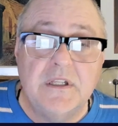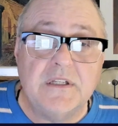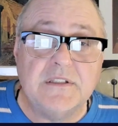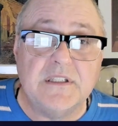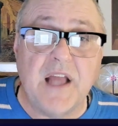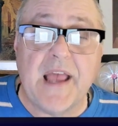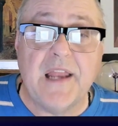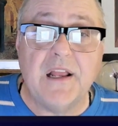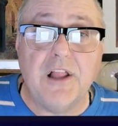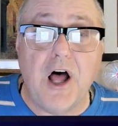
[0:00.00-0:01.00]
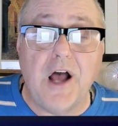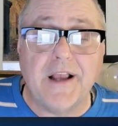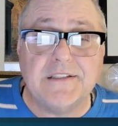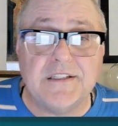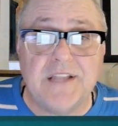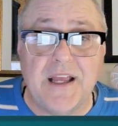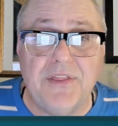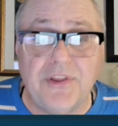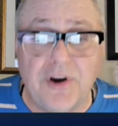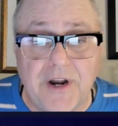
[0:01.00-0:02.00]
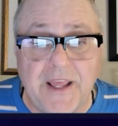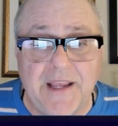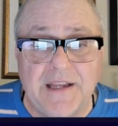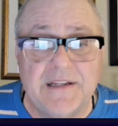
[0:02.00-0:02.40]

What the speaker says: Is it 9 o'clock? Is it 10:30?